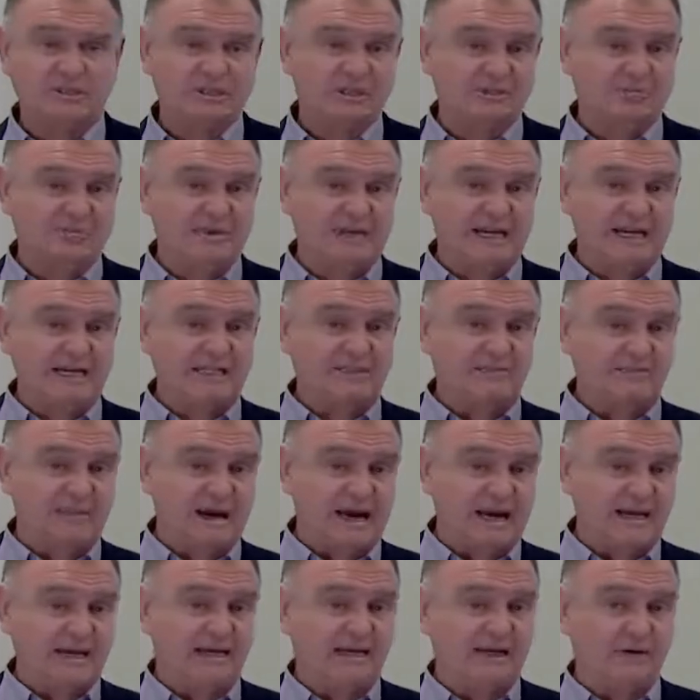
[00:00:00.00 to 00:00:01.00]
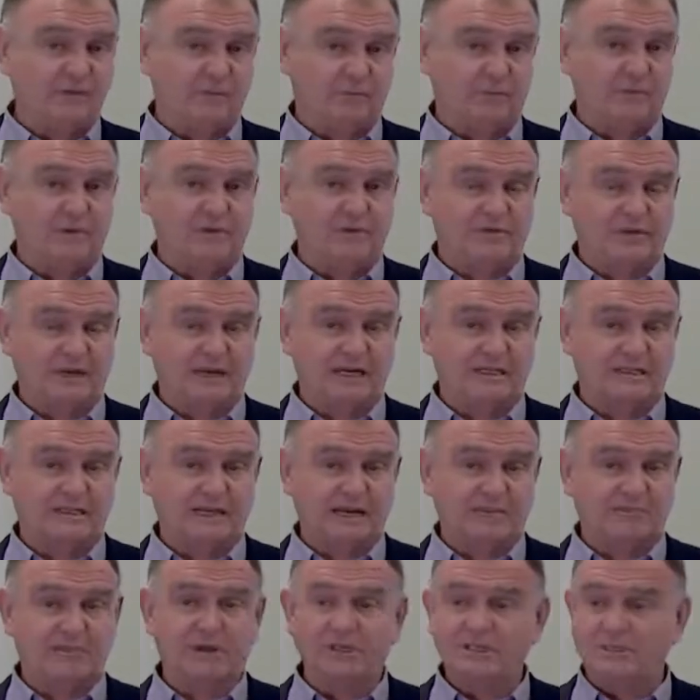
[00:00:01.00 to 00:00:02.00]
has been expanded with things
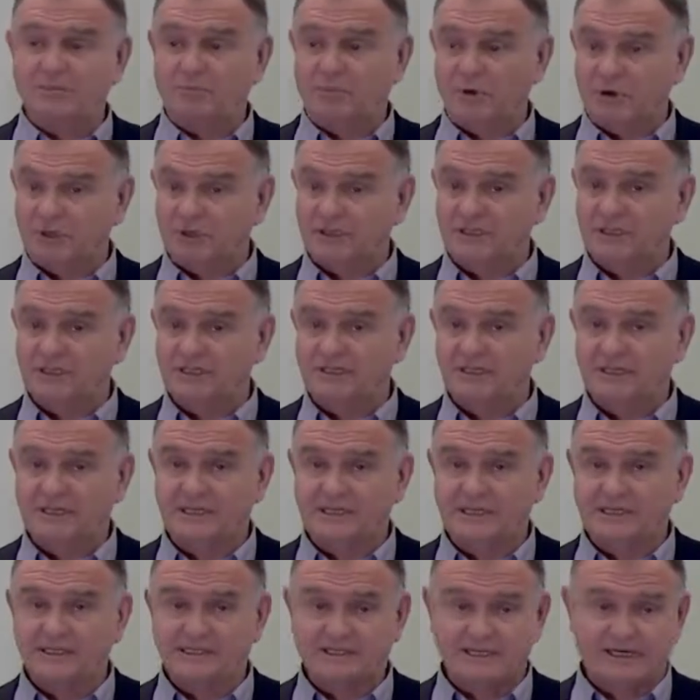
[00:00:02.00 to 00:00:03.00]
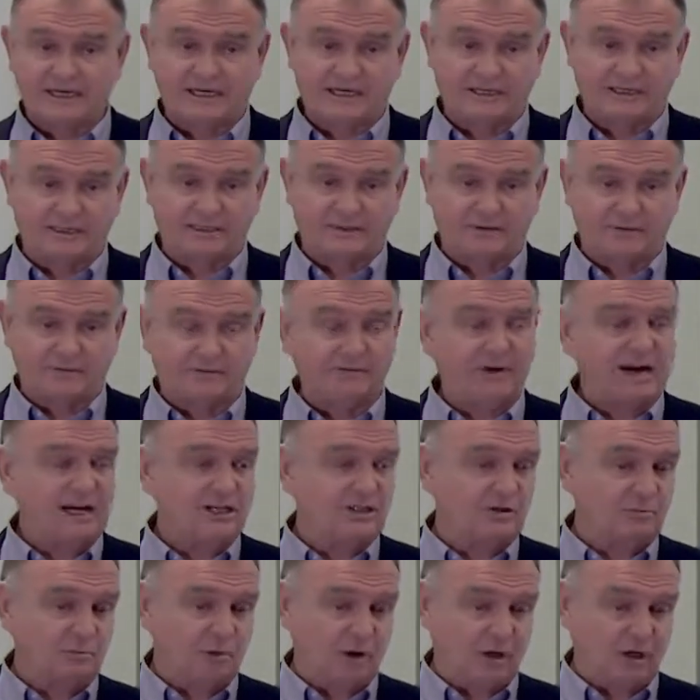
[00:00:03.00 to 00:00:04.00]
like multi-point geostatistics,
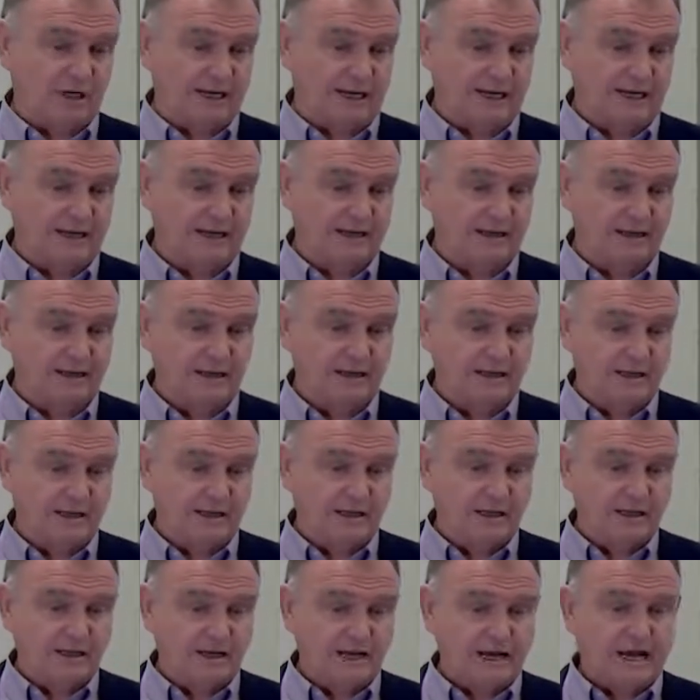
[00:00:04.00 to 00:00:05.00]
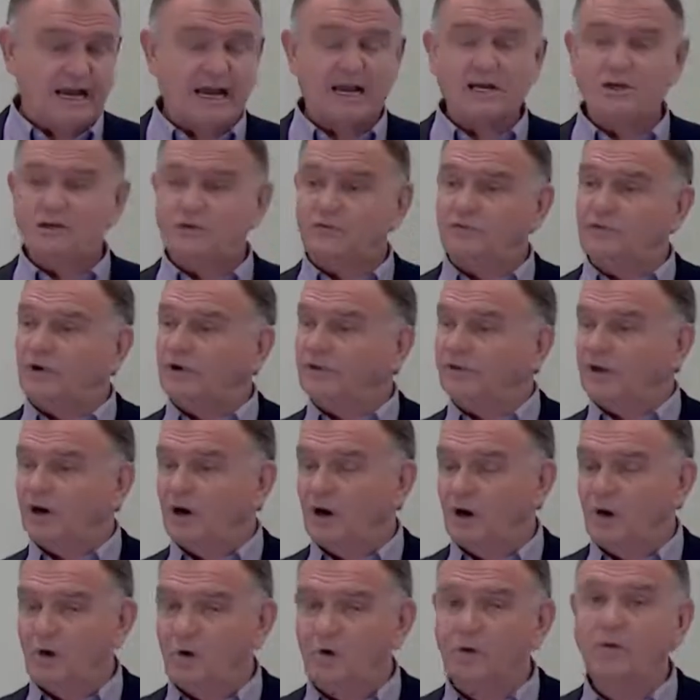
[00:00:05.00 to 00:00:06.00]
fracture modeling, and you've got the
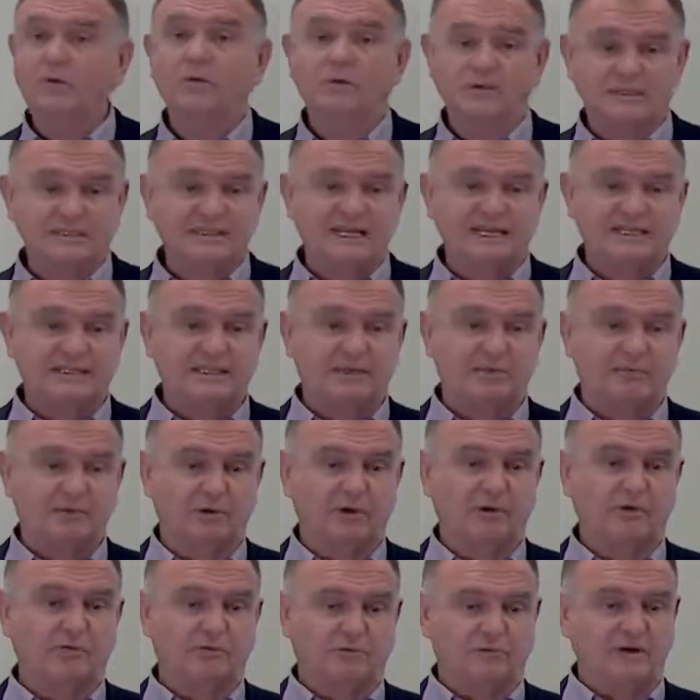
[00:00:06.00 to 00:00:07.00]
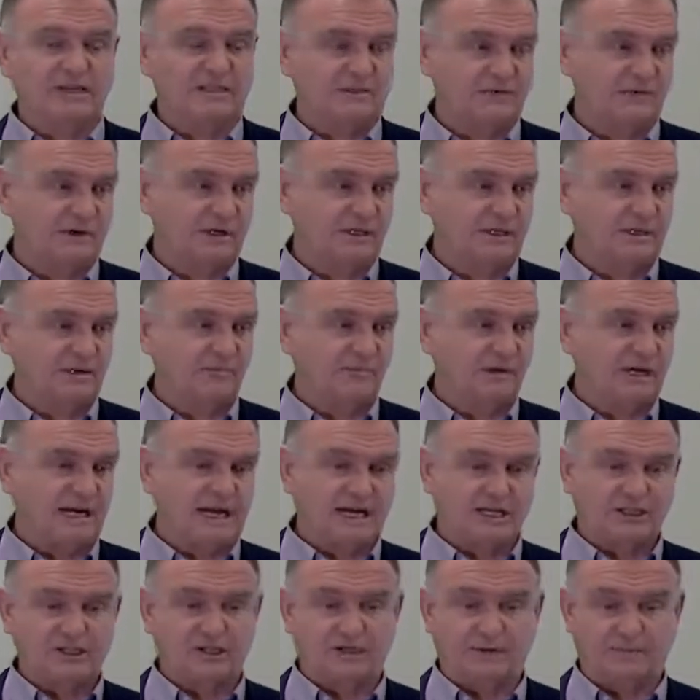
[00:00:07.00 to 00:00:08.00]
whole setup of reservoir
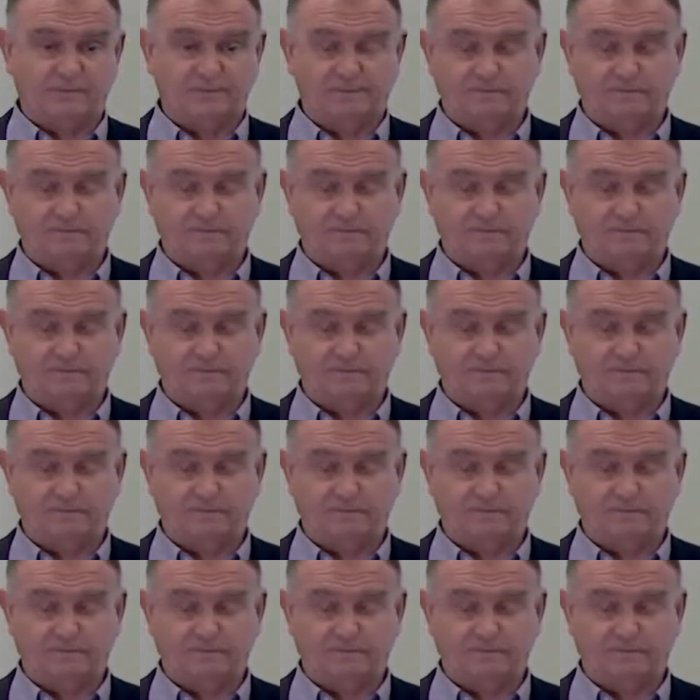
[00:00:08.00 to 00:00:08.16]
simulation.